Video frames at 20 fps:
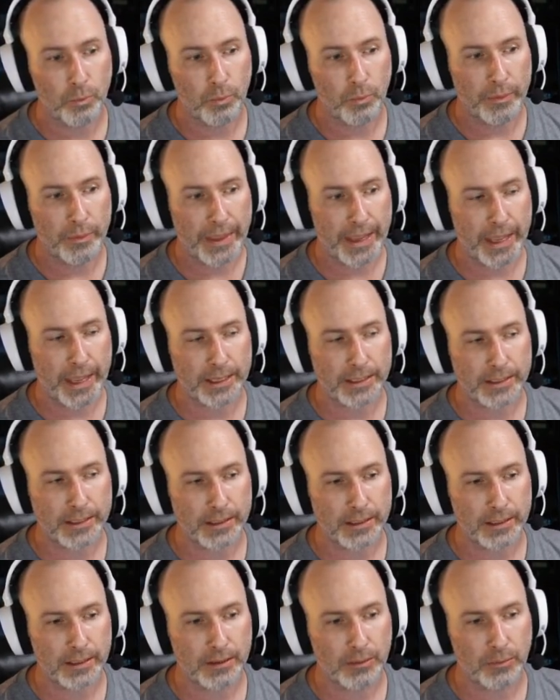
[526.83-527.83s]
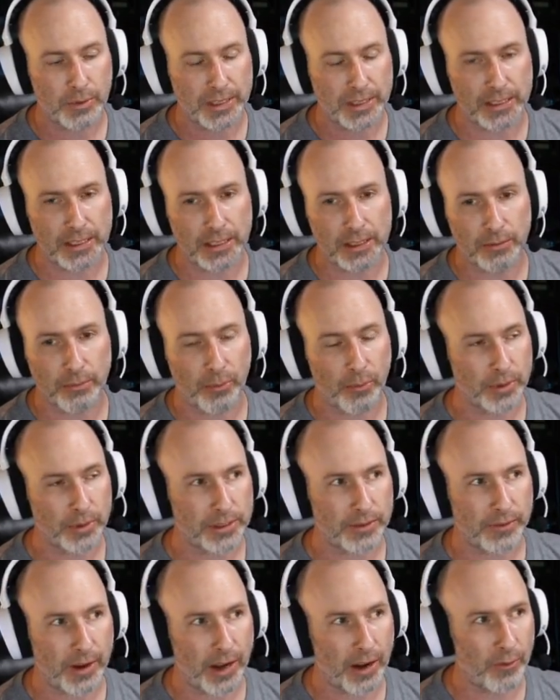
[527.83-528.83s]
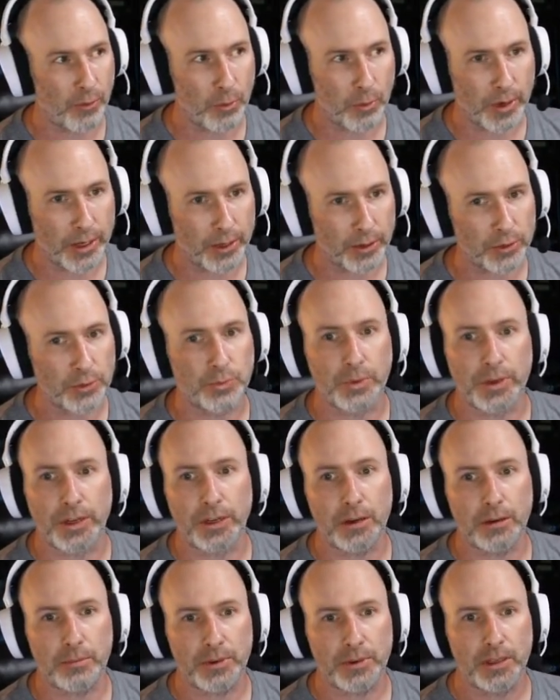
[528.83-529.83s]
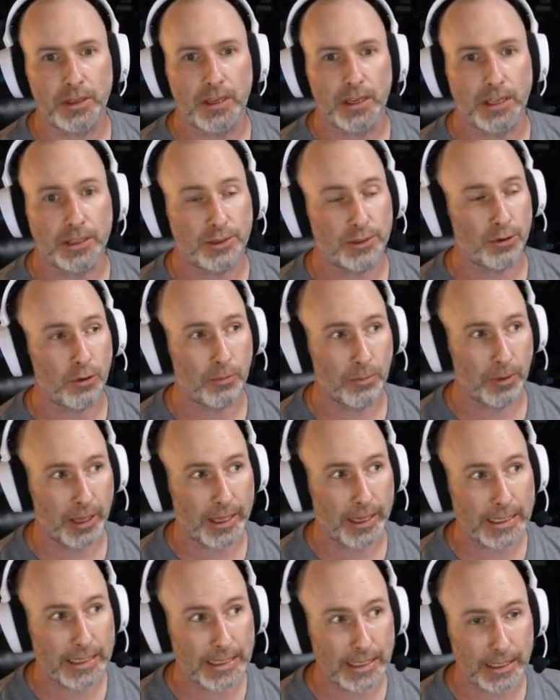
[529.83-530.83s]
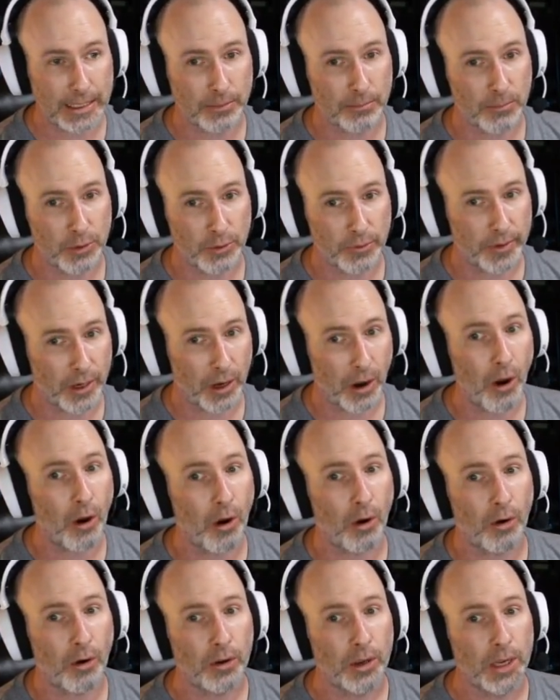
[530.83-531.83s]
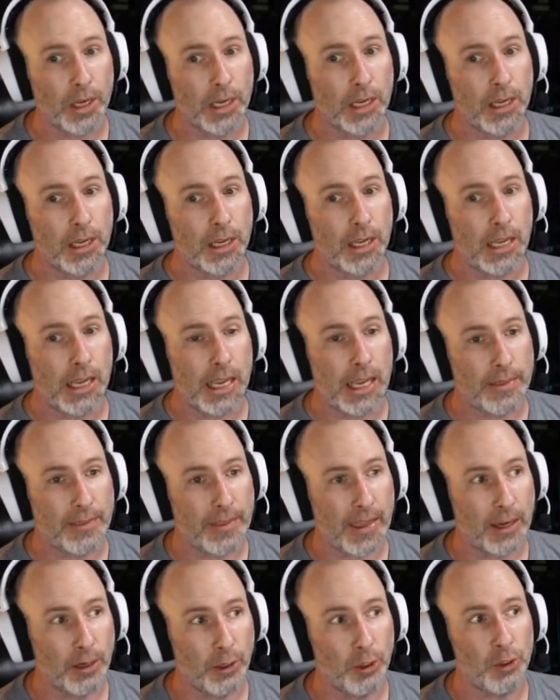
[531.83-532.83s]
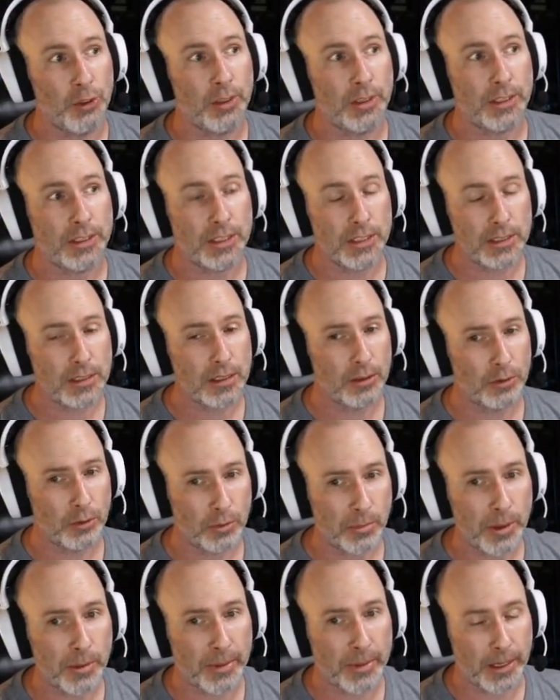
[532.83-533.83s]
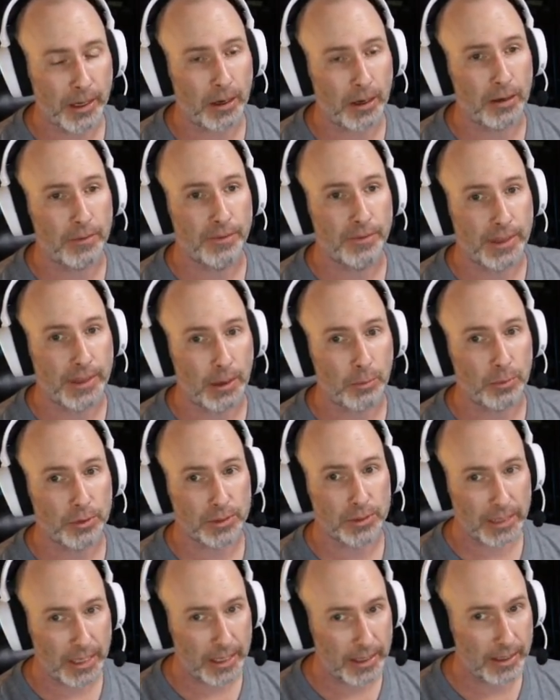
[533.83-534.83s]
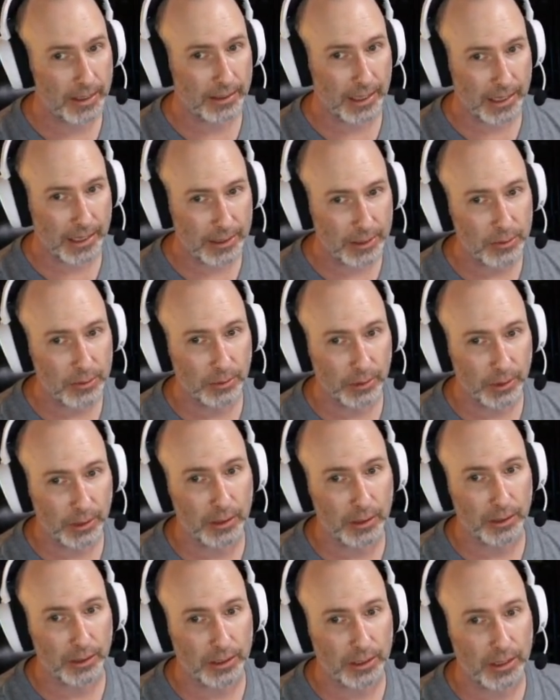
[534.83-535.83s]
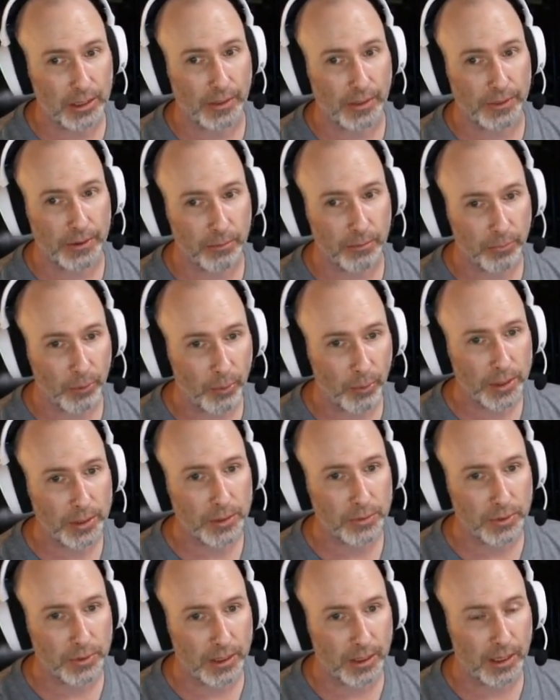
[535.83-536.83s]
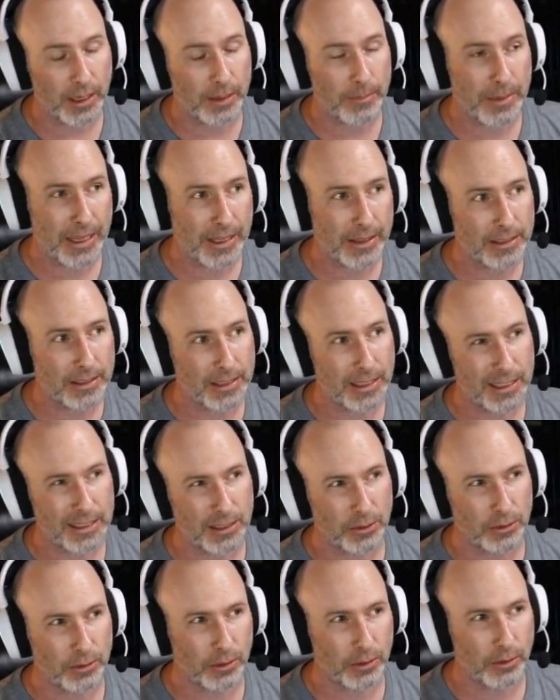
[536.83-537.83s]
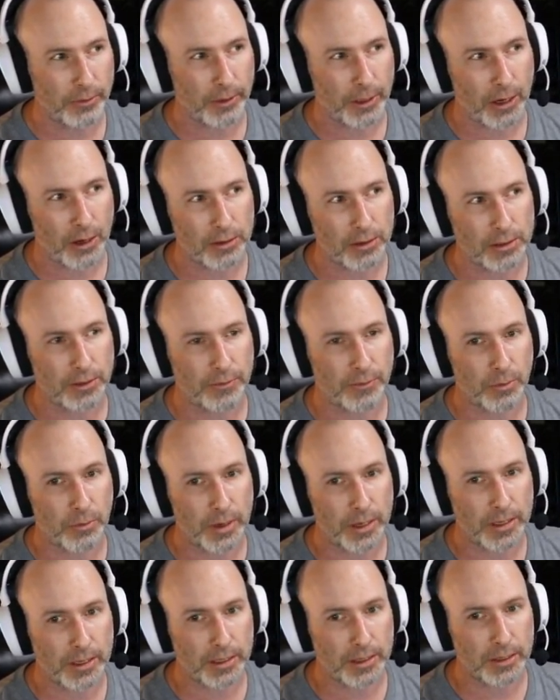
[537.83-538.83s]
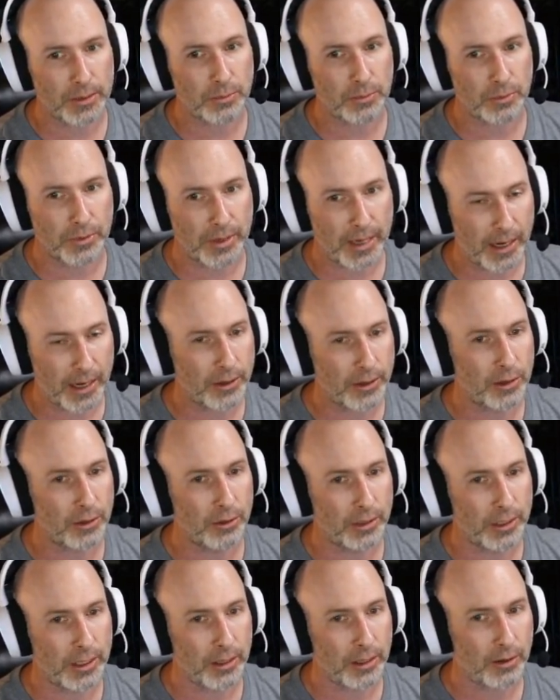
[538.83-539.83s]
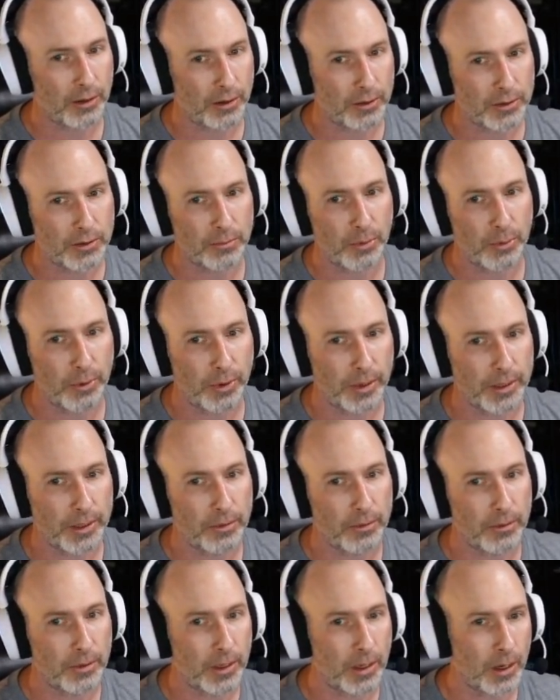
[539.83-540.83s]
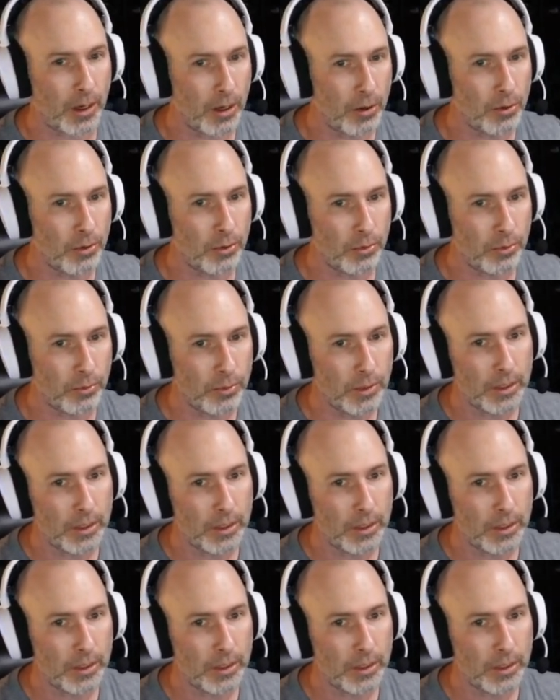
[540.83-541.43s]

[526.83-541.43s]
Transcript: that we see the points of everyone else went up and Soul Blight didn't move at all, they look just a little bit better. I will say that they do look at them points where you're like, man, this thing's a little overcosted for what it does. Well, now you're looking across the board and going, oh,